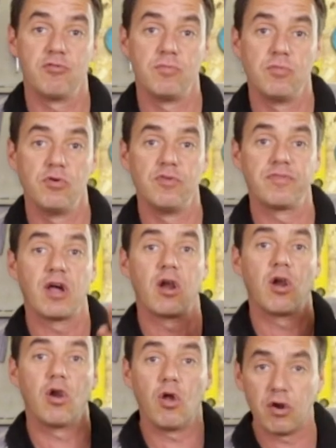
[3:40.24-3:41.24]
remove a
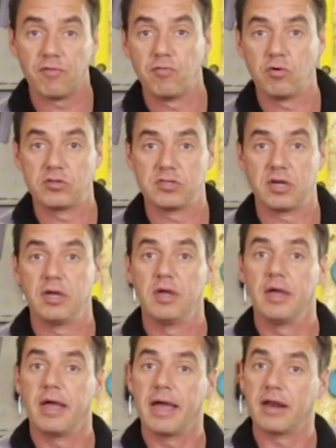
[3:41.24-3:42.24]
lot of water
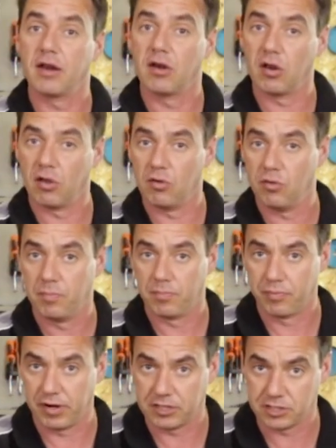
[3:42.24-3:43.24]
at a low
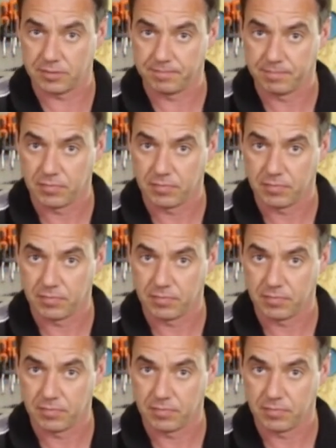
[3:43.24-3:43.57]
pressure.